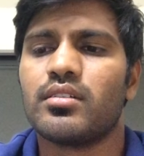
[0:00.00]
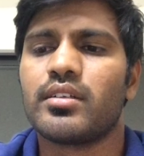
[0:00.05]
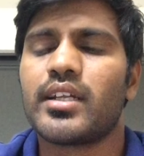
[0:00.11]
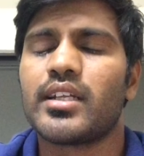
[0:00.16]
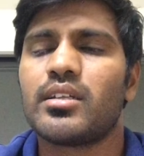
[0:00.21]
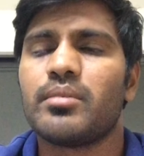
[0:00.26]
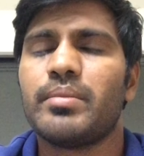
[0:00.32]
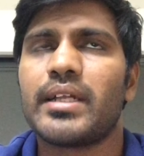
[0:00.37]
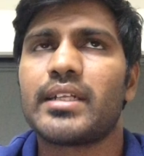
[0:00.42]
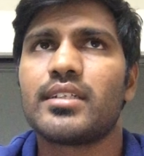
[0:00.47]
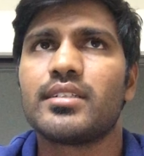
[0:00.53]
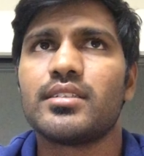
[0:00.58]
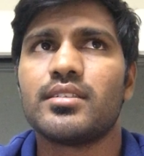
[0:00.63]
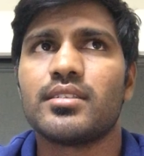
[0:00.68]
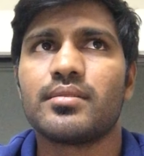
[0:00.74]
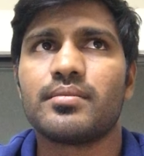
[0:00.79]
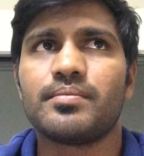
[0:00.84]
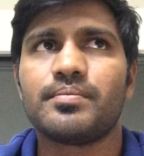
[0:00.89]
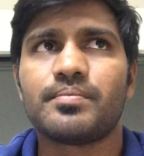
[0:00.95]
get a
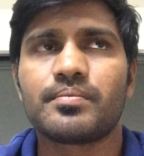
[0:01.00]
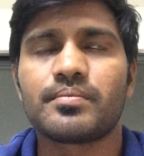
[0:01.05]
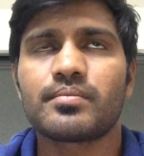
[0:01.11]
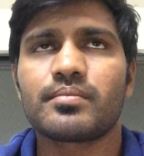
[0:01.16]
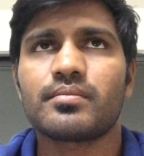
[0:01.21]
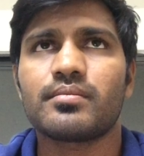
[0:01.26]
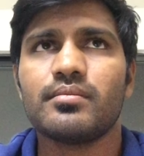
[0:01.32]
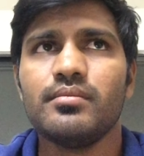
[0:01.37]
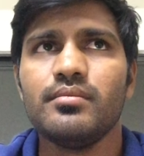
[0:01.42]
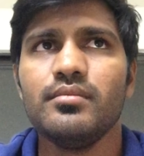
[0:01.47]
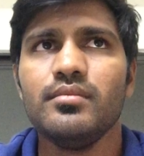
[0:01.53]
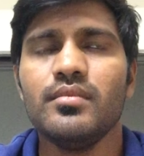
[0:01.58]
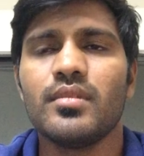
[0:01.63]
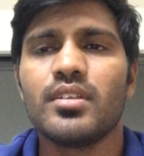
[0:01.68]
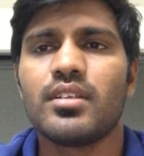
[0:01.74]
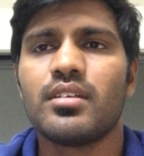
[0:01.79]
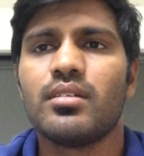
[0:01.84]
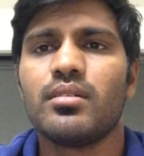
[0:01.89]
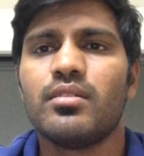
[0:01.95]
better
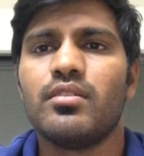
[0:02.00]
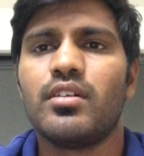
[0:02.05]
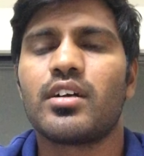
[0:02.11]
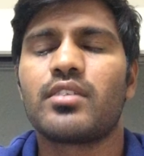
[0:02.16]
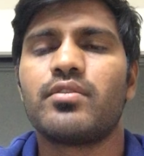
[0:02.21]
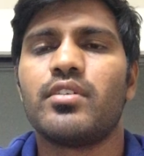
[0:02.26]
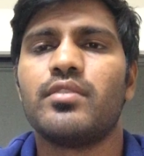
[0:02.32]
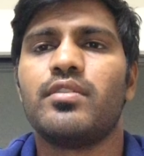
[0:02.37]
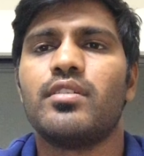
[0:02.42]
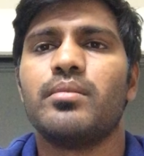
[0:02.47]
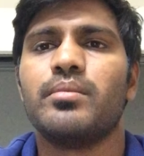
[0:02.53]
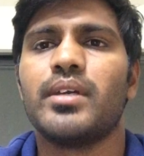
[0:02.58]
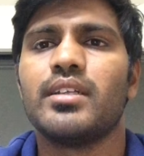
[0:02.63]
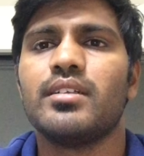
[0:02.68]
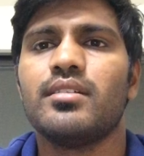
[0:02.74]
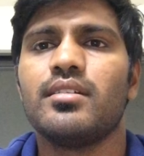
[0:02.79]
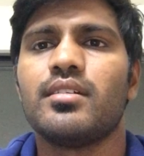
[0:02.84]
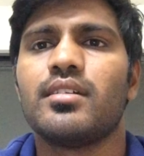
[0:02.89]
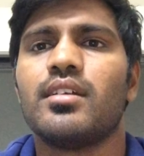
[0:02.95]
work
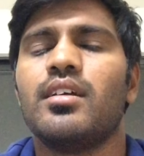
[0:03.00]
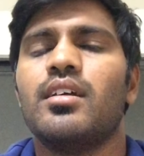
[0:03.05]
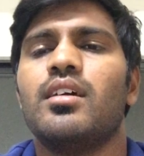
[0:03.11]
performance.